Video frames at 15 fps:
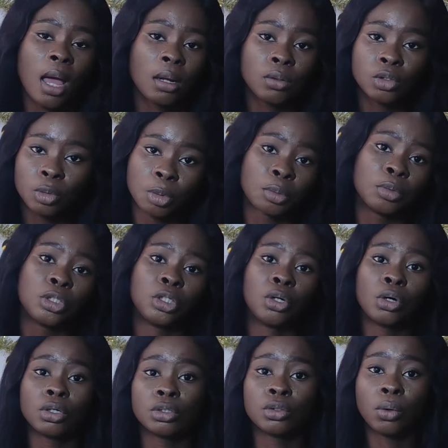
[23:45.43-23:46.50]
and also promote your
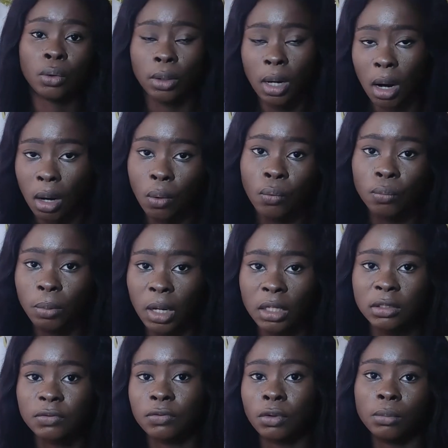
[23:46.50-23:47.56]
course on our own
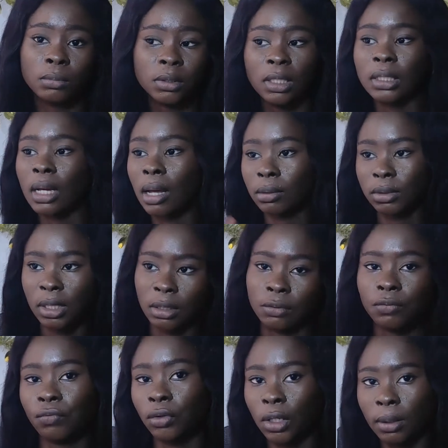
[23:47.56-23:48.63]
platforms outside
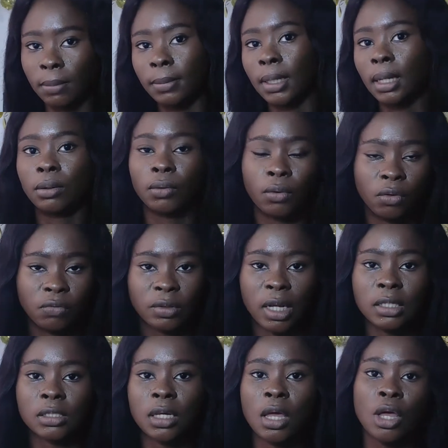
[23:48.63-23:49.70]
of Udemy and all of
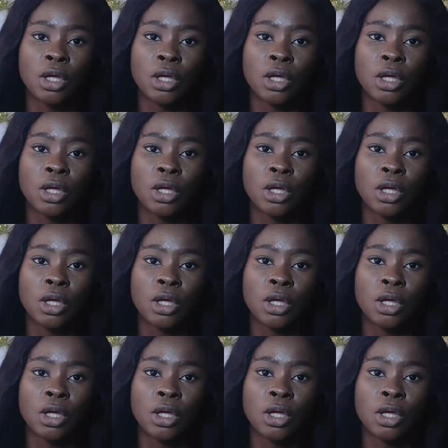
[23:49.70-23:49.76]
that.